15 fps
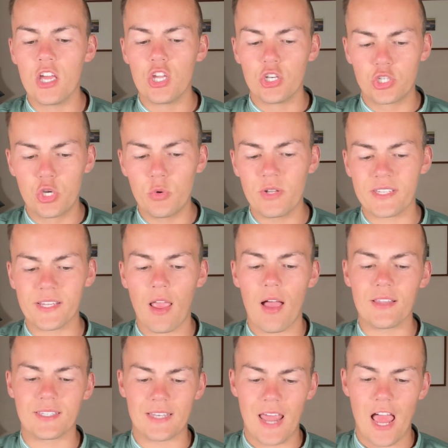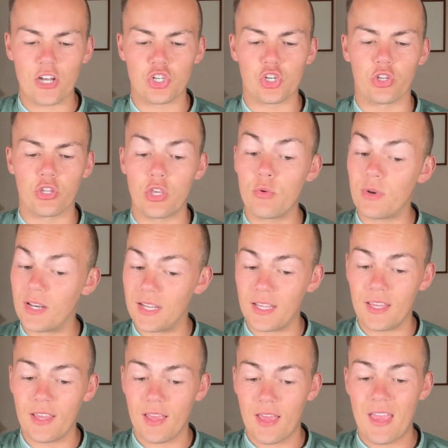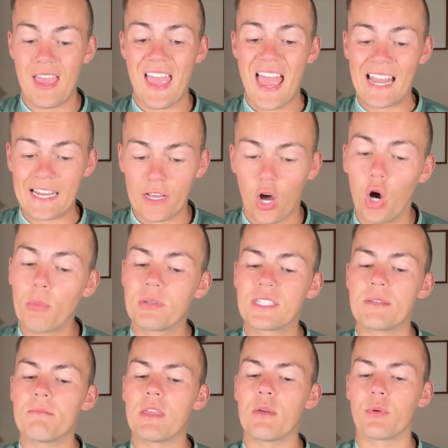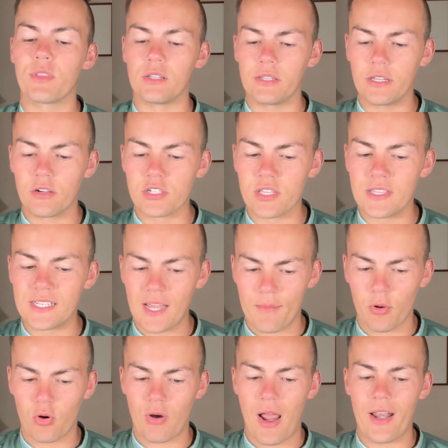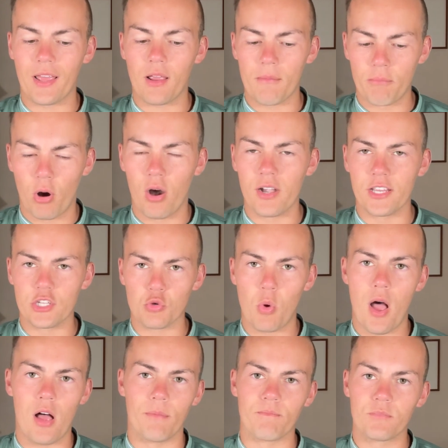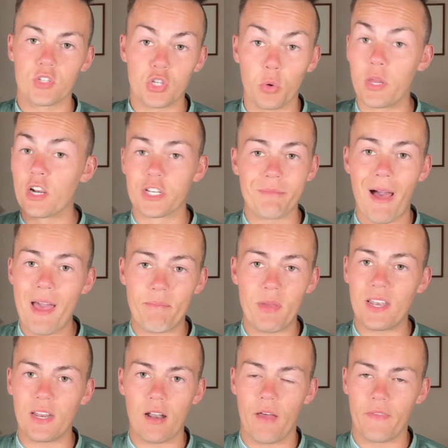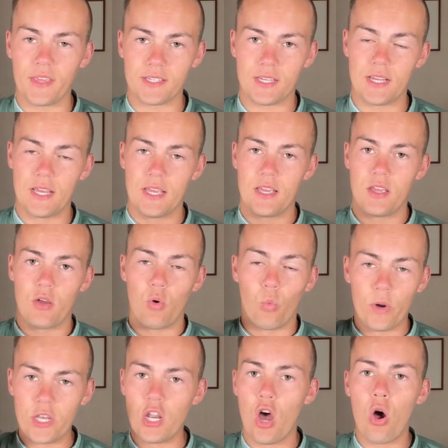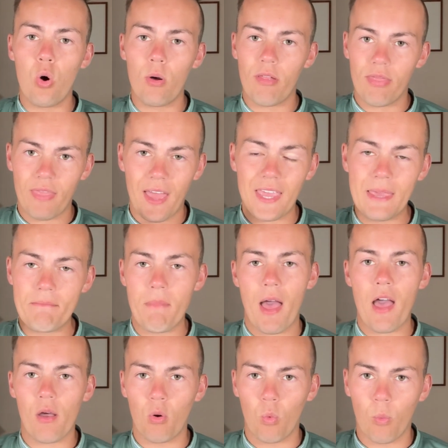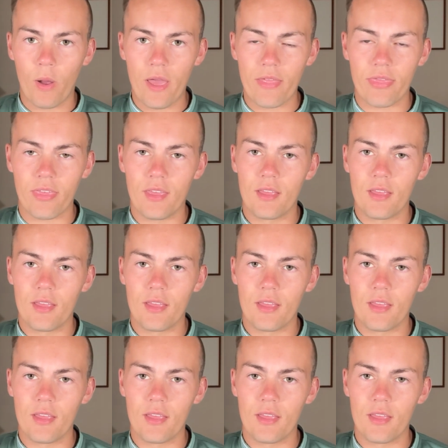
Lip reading: to discuss national unity, and he hopes to meet with the leaders of the Democratic Party as well." So here's my opinion on this. We know that he met with